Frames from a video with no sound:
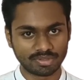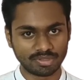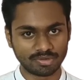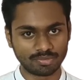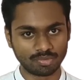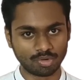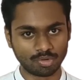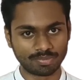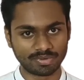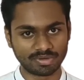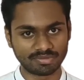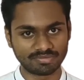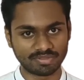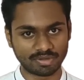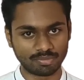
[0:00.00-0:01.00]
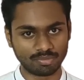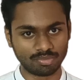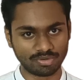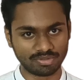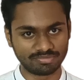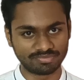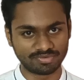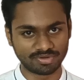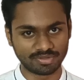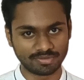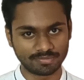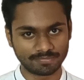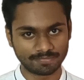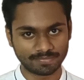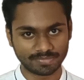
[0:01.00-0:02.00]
It will open this download history.